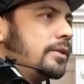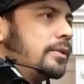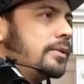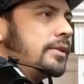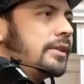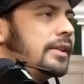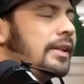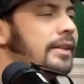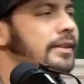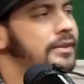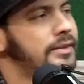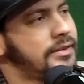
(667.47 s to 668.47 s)
And she
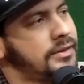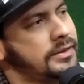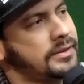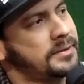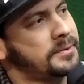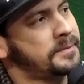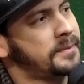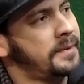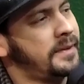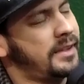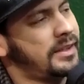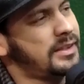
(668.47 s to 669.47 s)
says, well, I thought you were
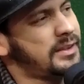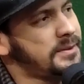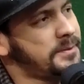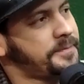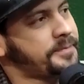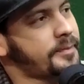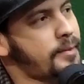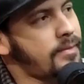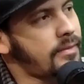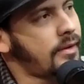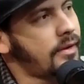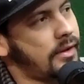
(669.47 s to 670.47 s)
the King of England.
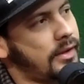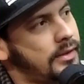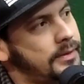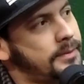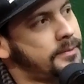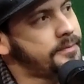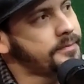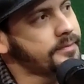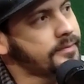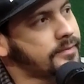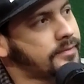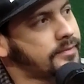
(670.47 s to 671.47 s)
Why are you listening to the